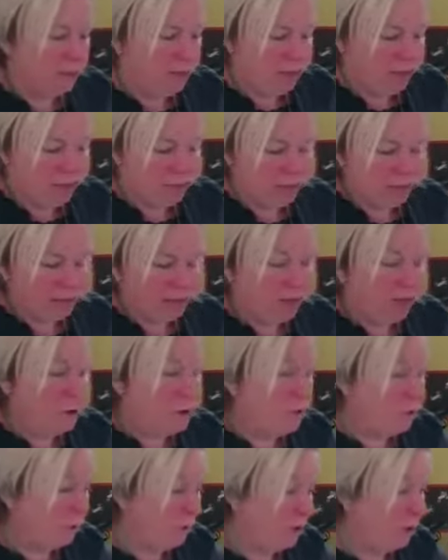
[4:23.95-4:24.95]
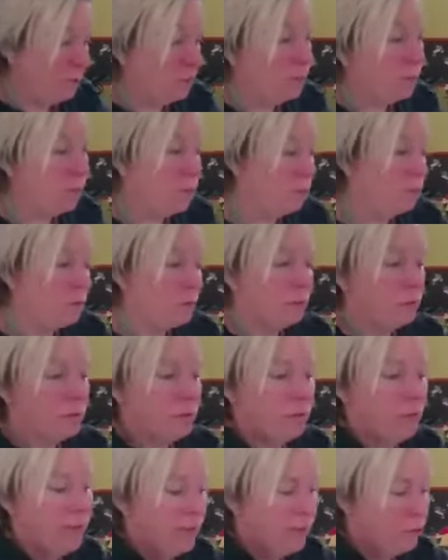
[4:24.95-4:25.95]
to start off with, but of course
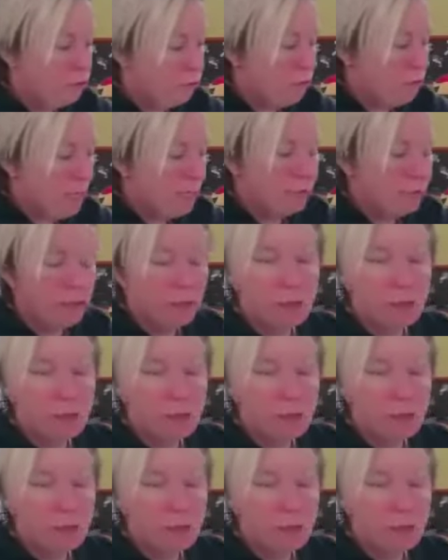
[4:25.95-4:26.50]
also when it dries